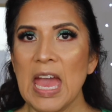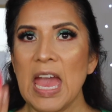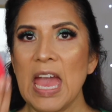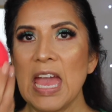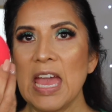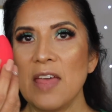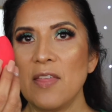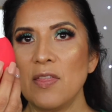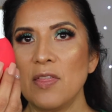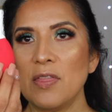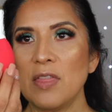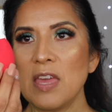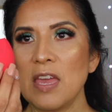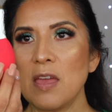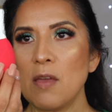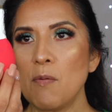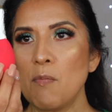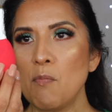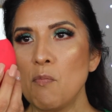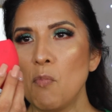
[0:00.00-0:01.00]
and
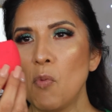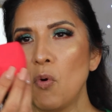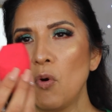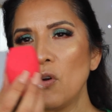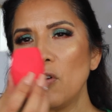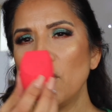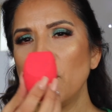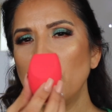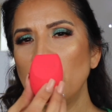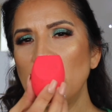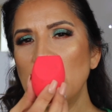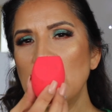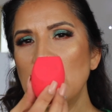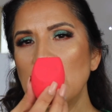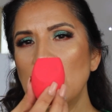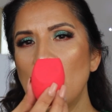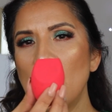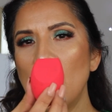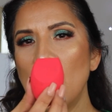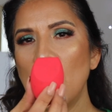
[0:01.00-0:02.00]
the Morphe
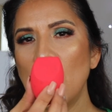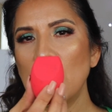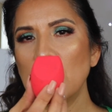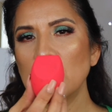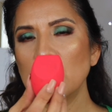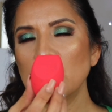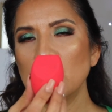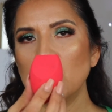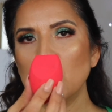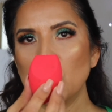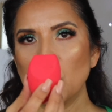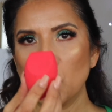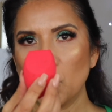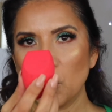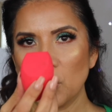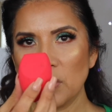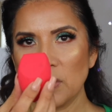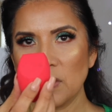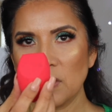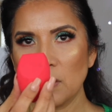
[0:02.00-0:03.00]

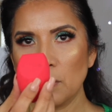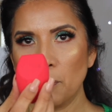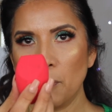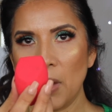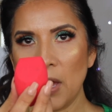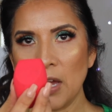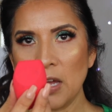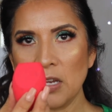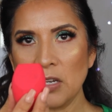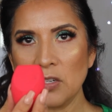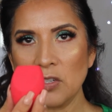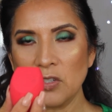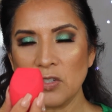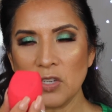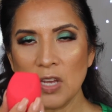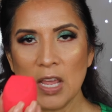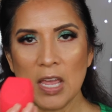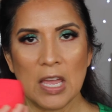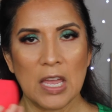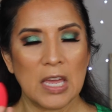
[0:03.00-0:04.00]
contour sponge.